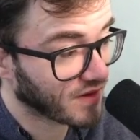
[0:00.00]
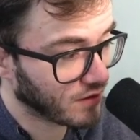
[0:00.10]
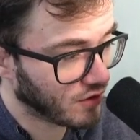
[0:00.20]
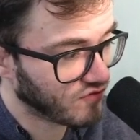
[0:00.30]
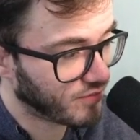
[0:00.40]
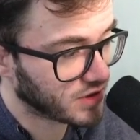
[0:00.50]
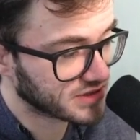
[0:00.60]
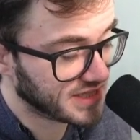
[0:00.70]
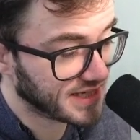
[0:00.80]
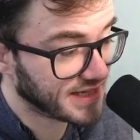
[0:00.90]
Over the past
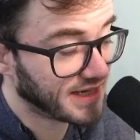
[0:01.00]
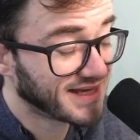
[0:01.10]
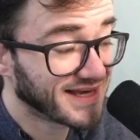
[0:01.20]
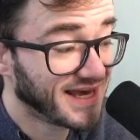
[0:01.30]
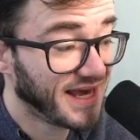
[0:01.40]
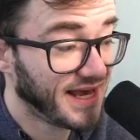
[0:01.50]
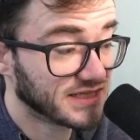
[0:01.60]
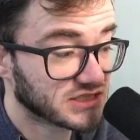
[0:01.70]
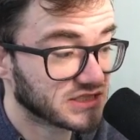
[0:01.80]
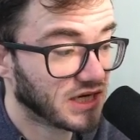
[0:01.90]
year,
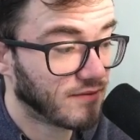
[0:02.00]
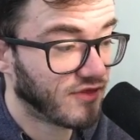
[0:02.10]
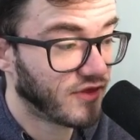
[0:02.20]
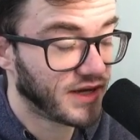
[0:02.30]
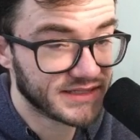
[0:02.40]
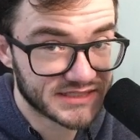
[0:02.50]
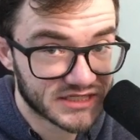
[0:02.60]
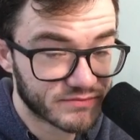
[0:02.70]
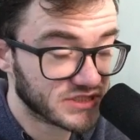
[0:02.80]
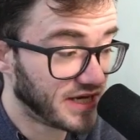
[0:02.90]
it's still up
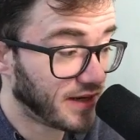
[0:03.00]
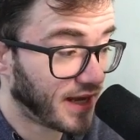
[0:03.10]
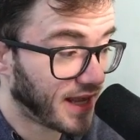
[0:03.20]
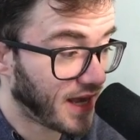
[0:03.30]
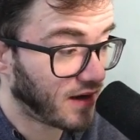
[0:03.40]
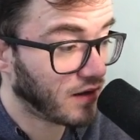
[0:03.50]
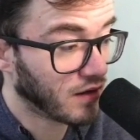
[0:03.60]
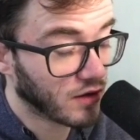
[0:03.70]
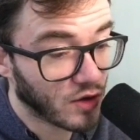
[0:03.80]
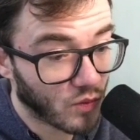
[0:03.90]
36%, again,
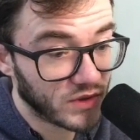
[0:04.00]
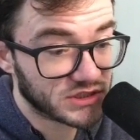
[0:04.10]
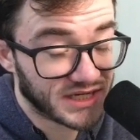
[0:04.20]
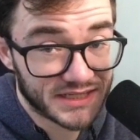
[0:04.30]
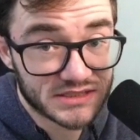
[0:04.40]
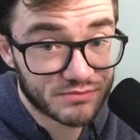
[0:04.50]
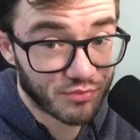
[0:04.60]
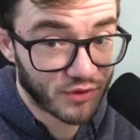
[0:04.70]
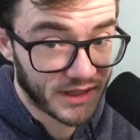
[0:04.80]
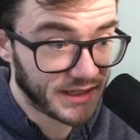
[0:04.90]
which is
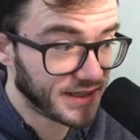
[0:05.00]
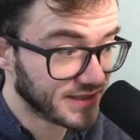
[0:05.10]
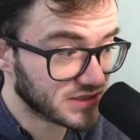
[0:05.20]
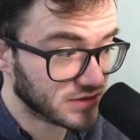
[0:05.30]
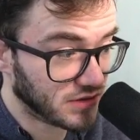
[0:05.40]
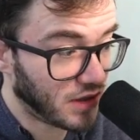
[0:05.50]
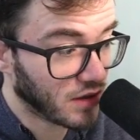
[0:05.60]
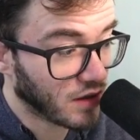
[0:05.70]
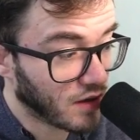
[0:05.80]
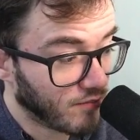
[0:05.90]
pretty decent.
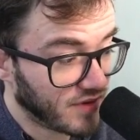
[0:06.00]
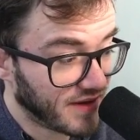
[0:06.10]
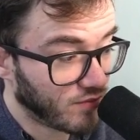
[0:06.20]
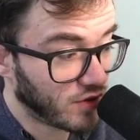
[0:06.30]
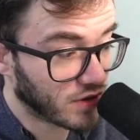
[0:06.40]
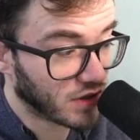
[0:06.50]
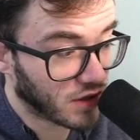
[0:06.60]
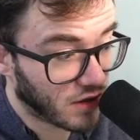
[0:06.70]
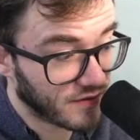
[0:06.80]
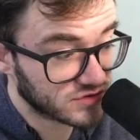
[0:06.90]
But then we're looking at a
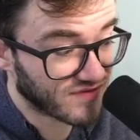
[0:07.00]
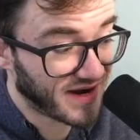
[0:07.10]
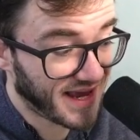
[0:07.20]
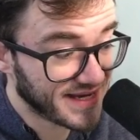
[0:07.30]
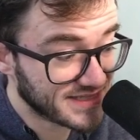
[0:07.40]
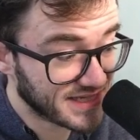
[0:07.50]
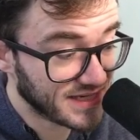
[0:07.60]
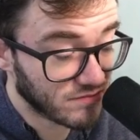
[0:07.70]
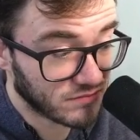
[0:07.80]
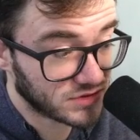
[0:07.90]
card that was around
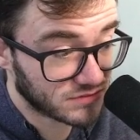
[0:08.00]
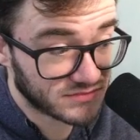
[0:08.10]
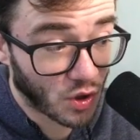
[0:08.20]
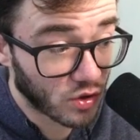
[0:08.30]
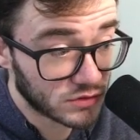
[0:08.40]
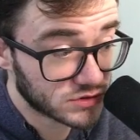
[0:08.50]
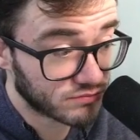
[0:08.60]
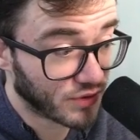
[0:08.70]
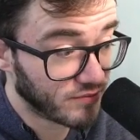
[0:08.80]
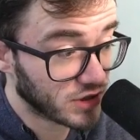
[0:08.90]
$80,
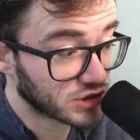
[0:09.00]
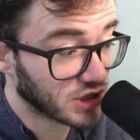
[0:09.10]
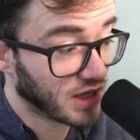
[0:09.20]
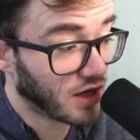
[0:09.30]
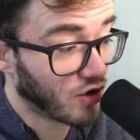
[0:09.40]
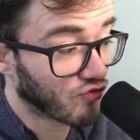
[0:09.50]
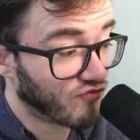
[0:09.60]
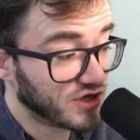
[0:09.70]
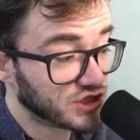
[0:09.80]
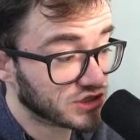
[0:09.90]
pretty much,
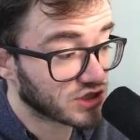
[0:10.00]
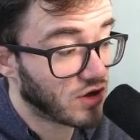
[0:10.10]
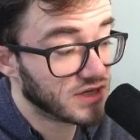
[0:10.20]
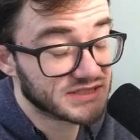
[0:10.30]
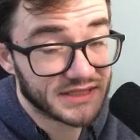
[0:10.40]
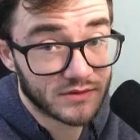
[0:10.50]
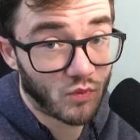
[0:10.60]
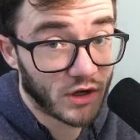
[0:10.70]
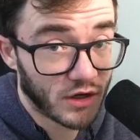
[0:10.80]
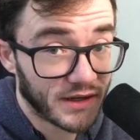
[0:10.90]
reaching as high as the
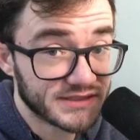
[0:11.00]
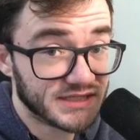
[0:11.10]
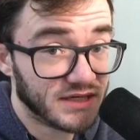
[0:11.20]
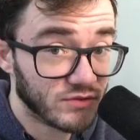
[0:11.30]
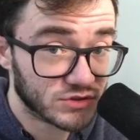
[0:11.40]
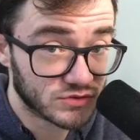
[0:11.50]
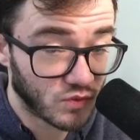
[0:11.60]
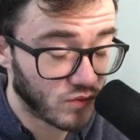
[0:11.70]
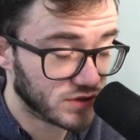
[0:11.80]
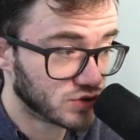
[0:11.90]
190, which was
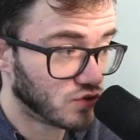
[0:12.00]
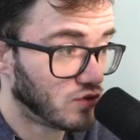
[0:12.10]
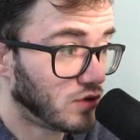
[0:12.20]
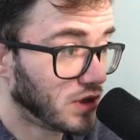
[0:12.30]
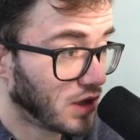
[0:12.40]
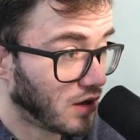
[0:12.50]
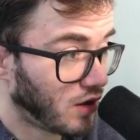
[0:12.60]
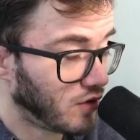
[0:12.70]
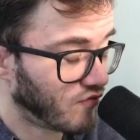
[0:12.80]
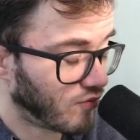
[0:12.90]
what we saw
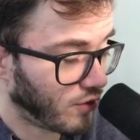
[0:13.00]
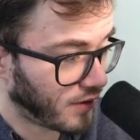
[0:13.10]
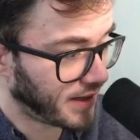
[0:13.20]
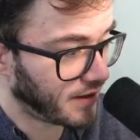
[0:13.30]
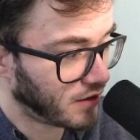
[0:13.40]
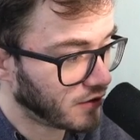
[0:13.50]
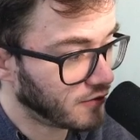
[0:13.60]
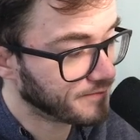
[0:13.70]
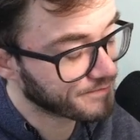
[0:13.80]
over on PokeJace.